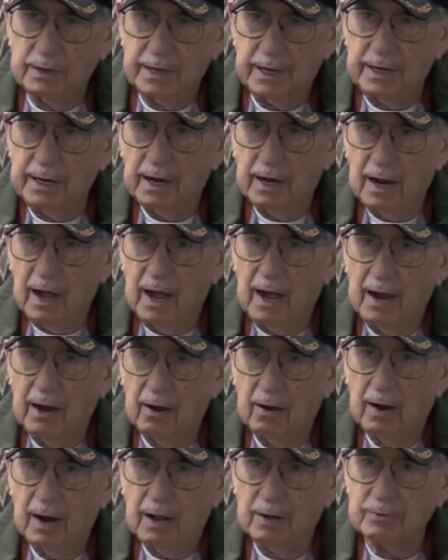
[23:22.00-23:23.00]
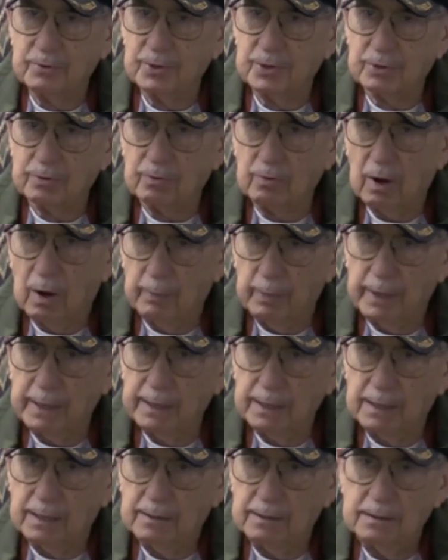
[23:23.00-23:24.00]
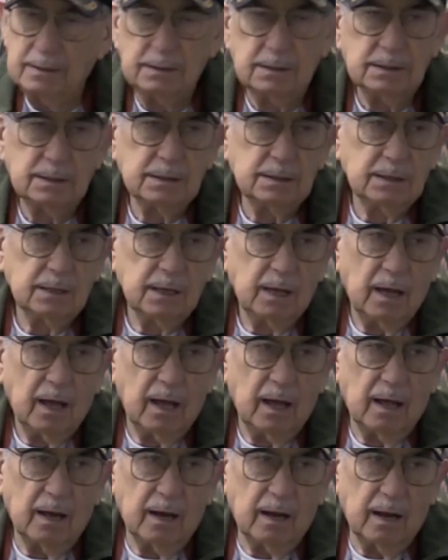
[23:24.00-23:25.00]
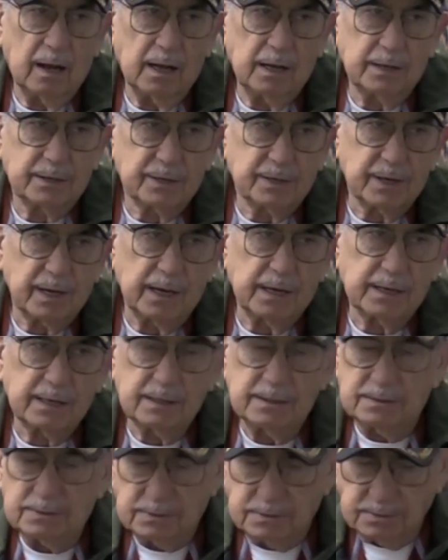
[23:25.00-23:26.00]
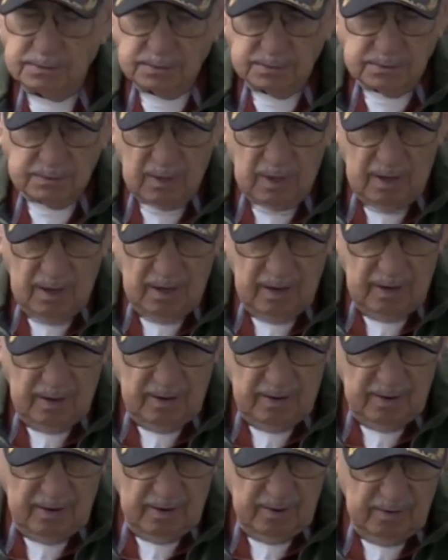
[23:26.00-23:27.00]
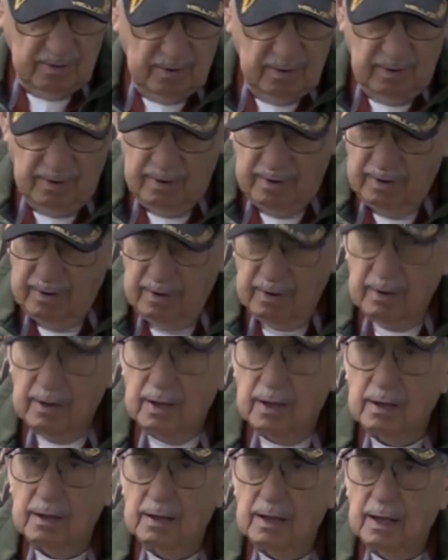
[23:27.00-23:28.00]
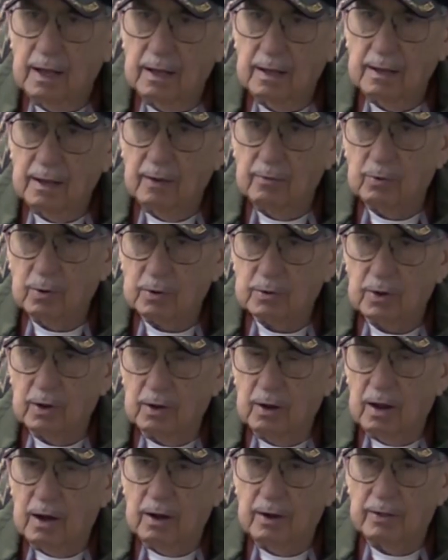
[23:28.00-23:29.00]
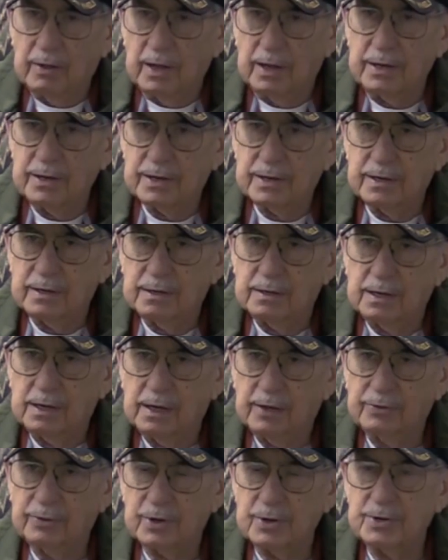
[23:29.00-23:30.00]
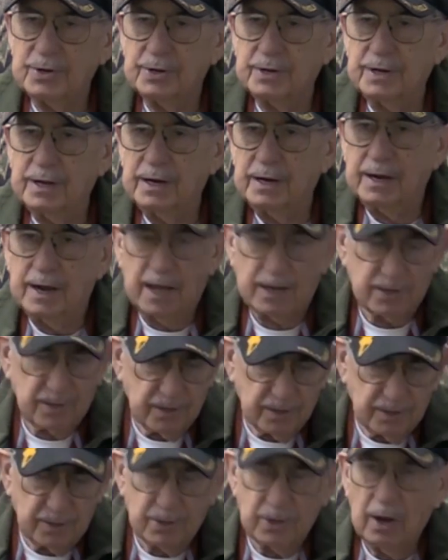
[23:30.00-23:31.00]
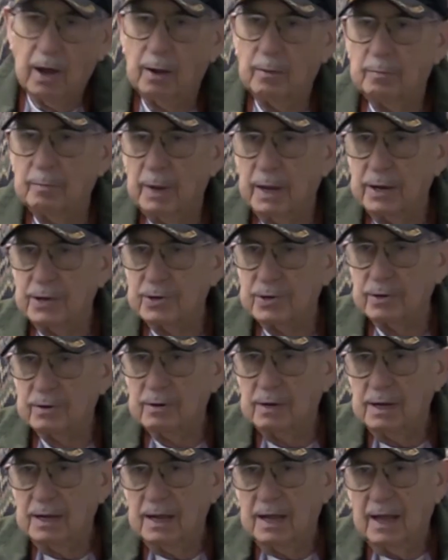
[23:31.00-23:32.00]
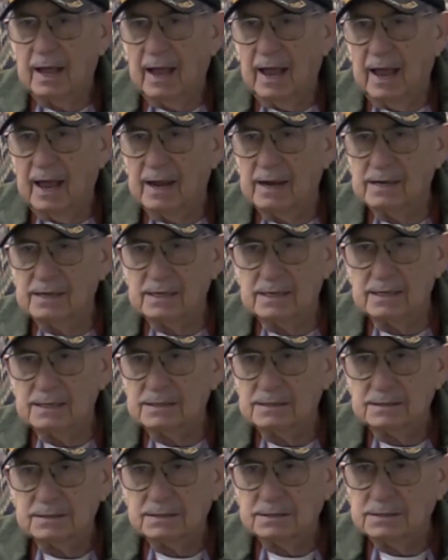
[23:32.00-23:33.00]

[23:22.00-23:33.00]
he and I are out scrubbing. And I said, you know, I worked a lot of these. I thought you did an excellent job, Major. And